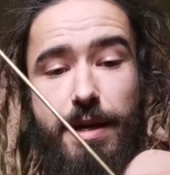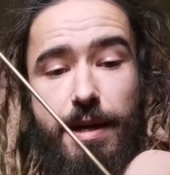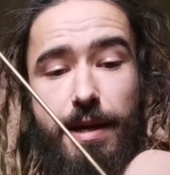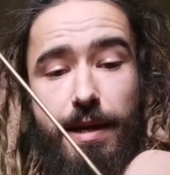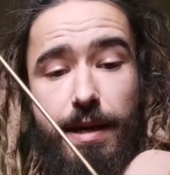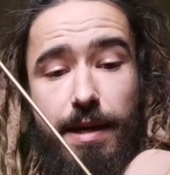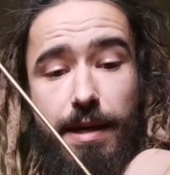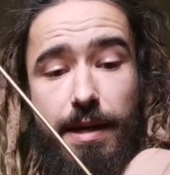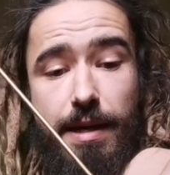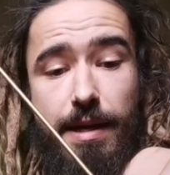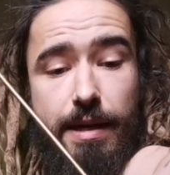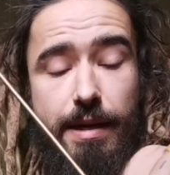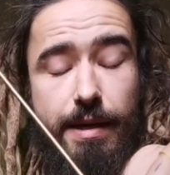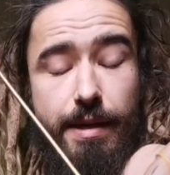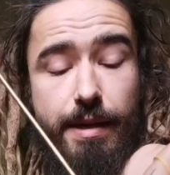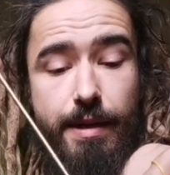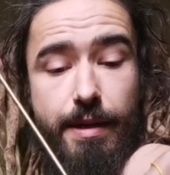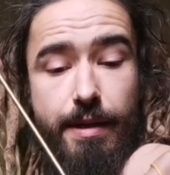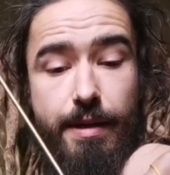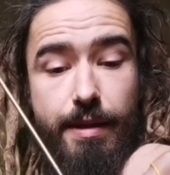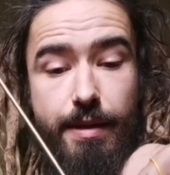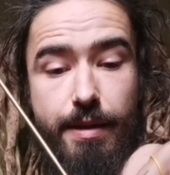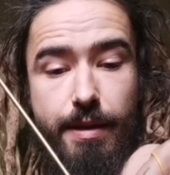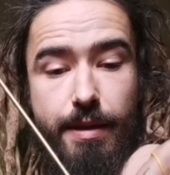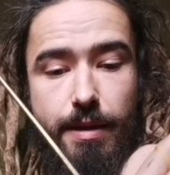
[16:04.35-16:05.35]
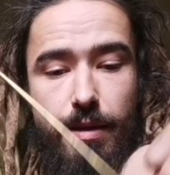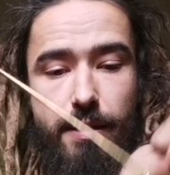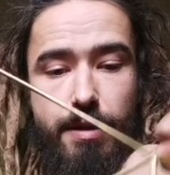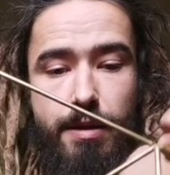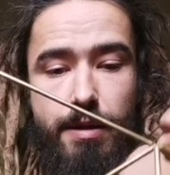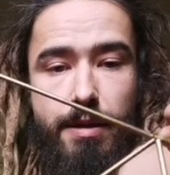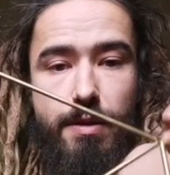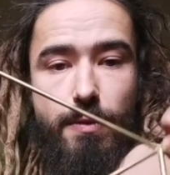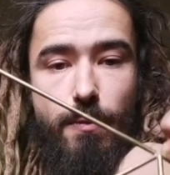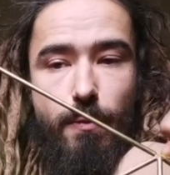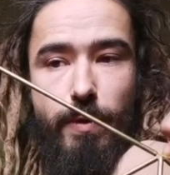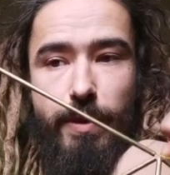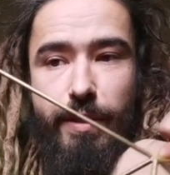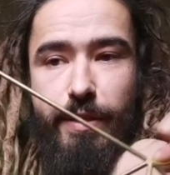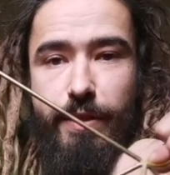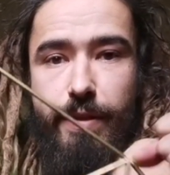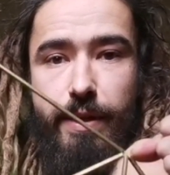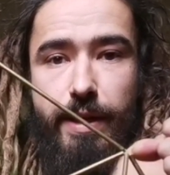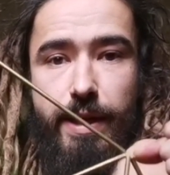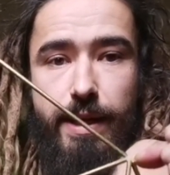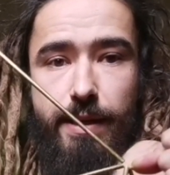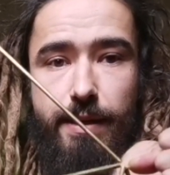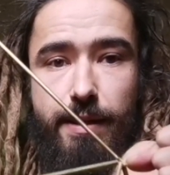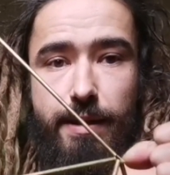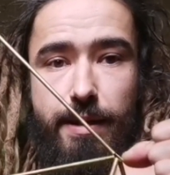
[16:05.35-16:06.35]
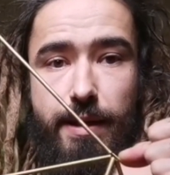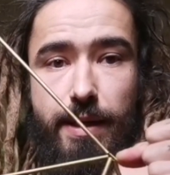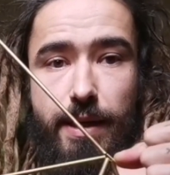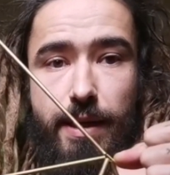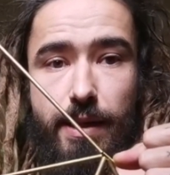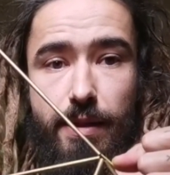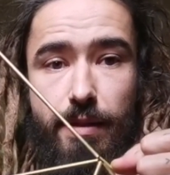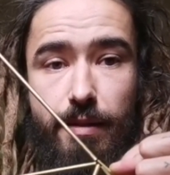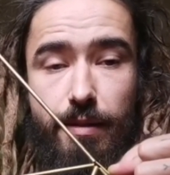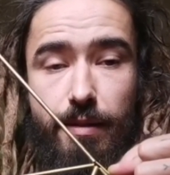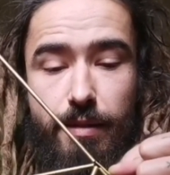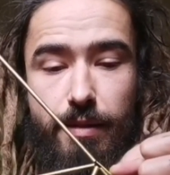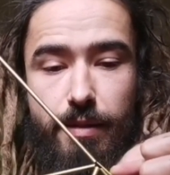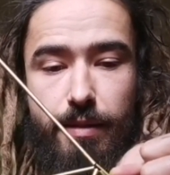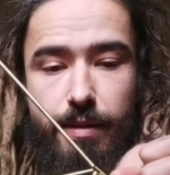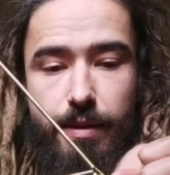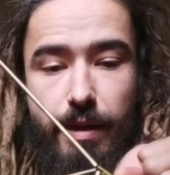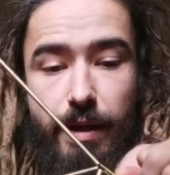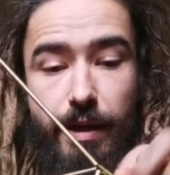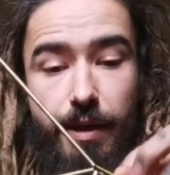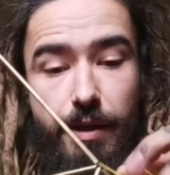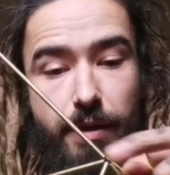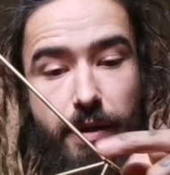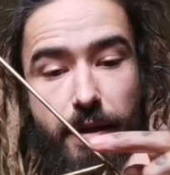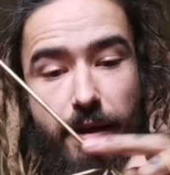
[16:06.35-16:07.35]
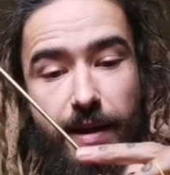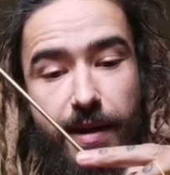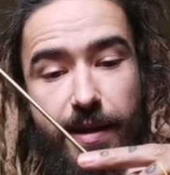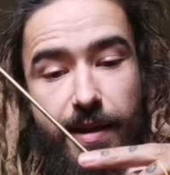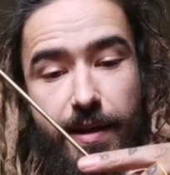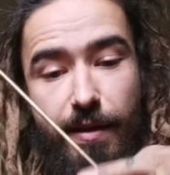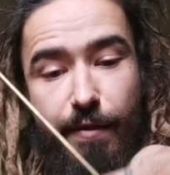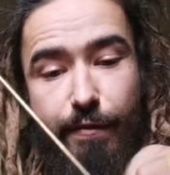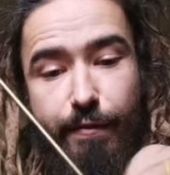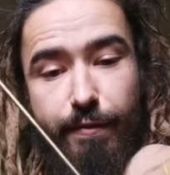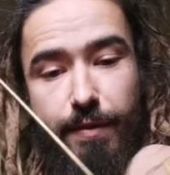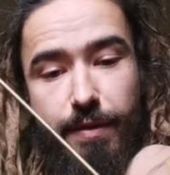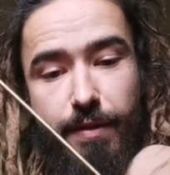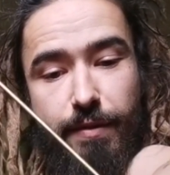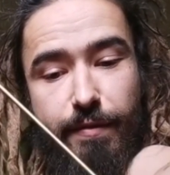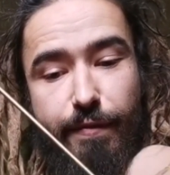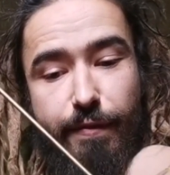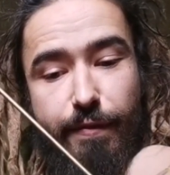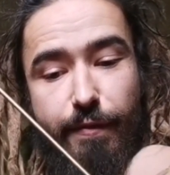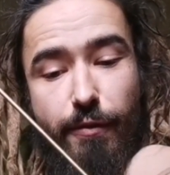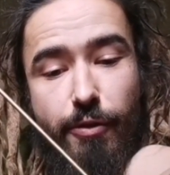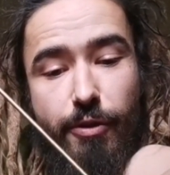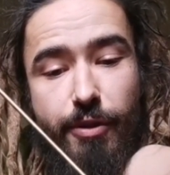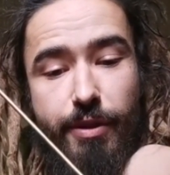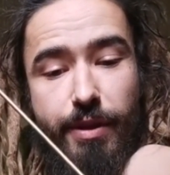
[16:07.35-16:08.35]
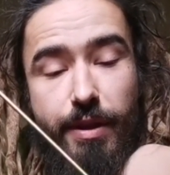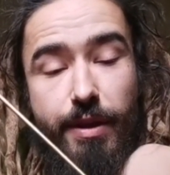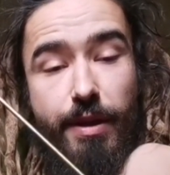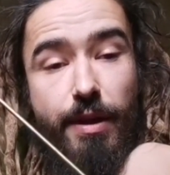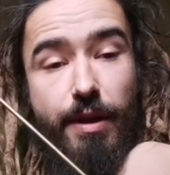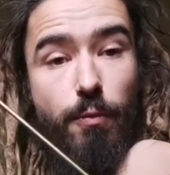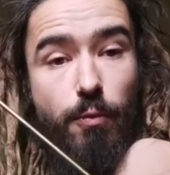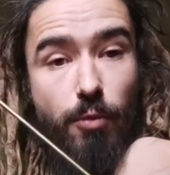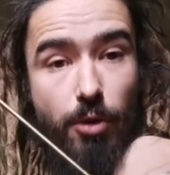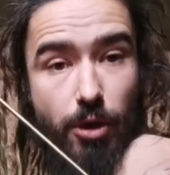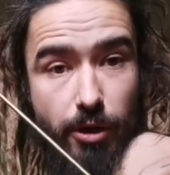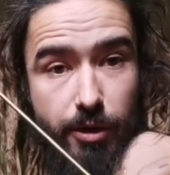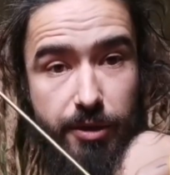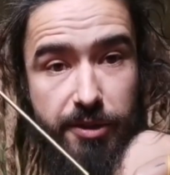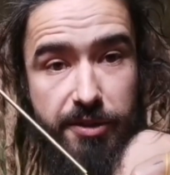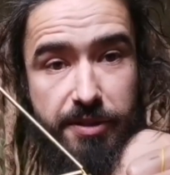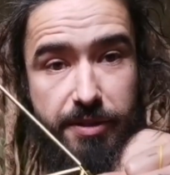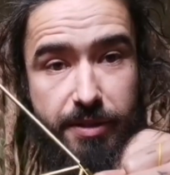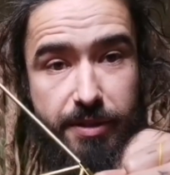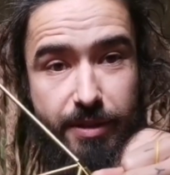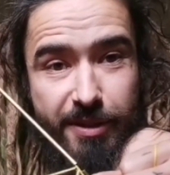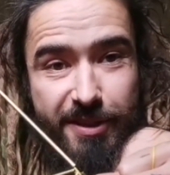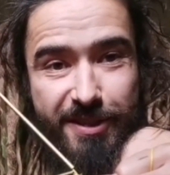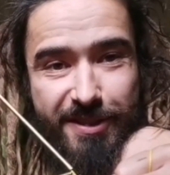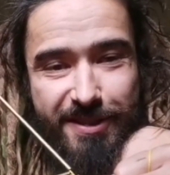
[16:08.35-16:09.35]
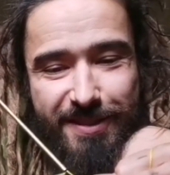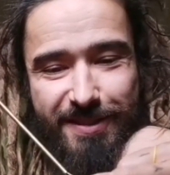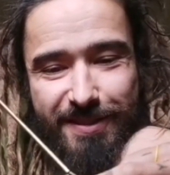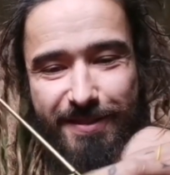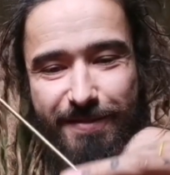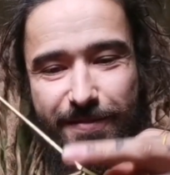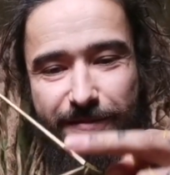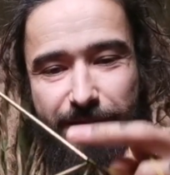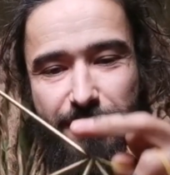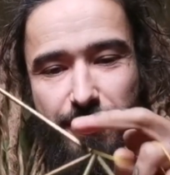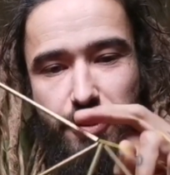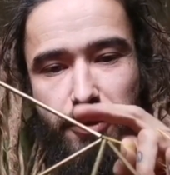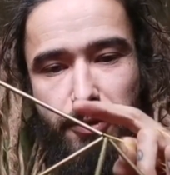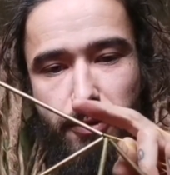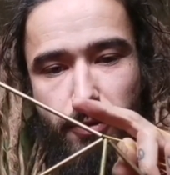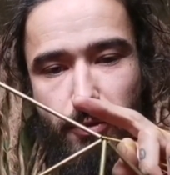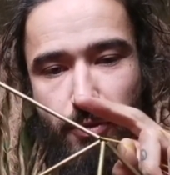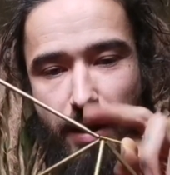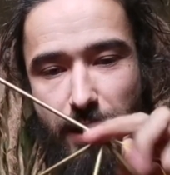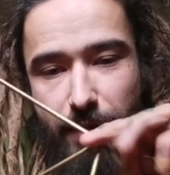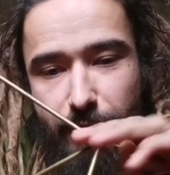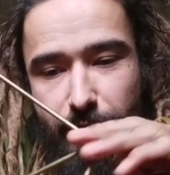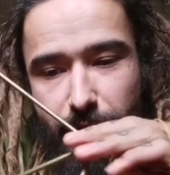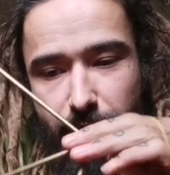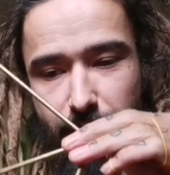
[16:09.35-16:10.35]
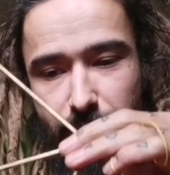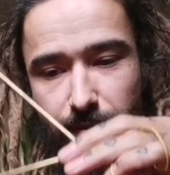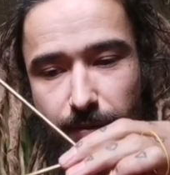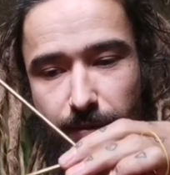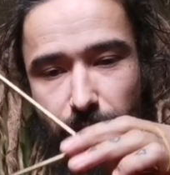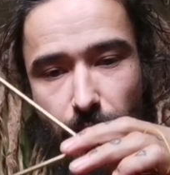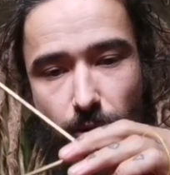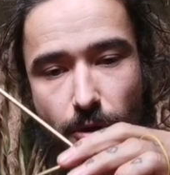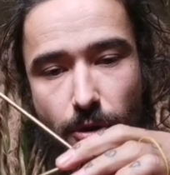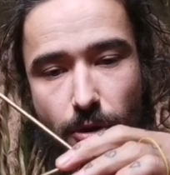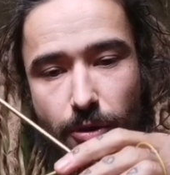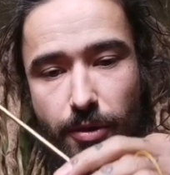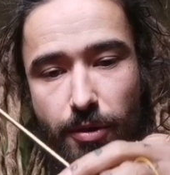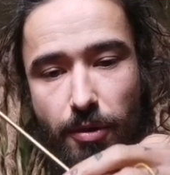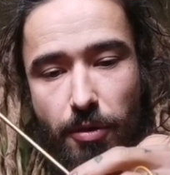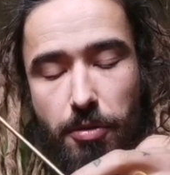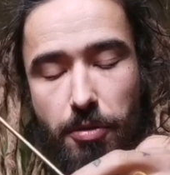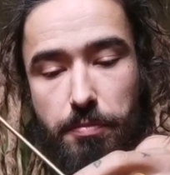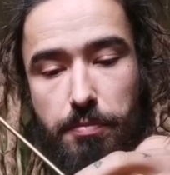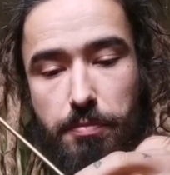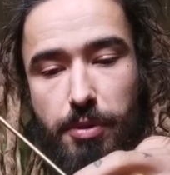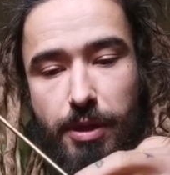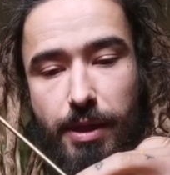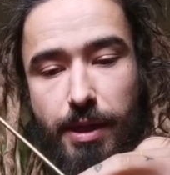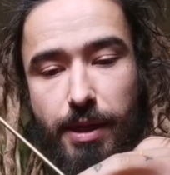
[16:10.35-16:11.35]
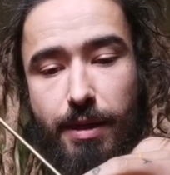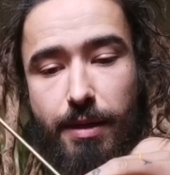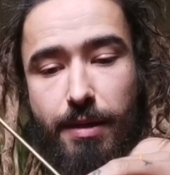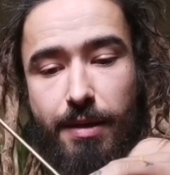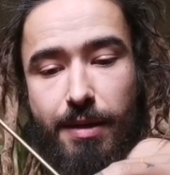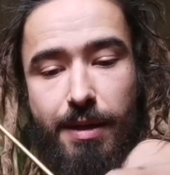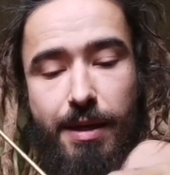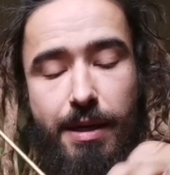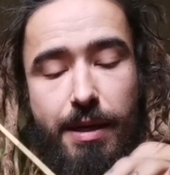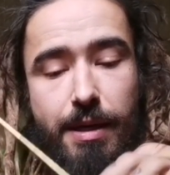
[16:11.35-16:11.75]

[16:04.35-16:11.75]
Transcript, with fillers: and with that I'll I, I have the four that I want to have this corner complete